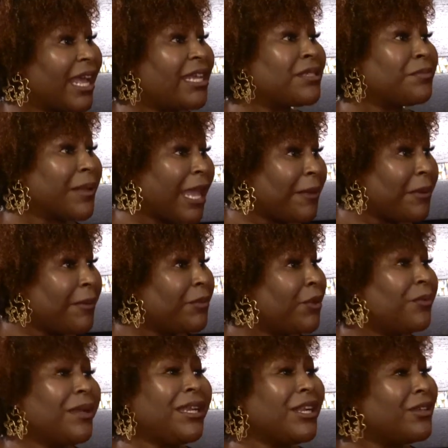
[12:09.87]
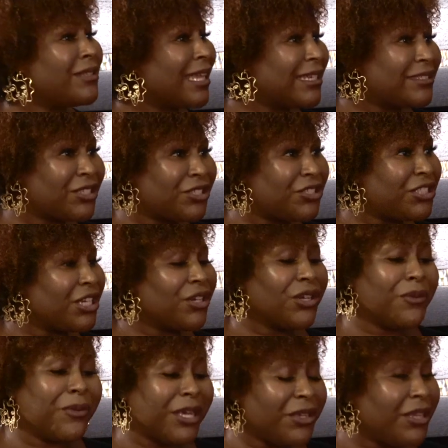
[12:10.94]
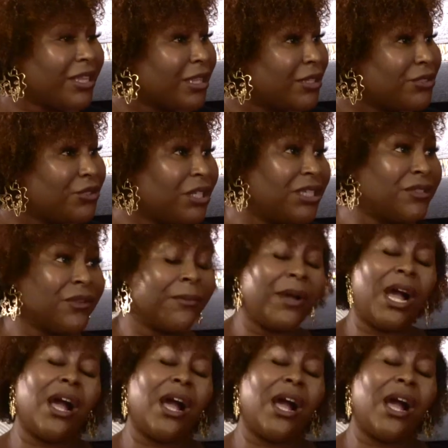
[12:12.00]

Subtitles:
As Black people, we don't like to share. Girl, where you get those dreams from?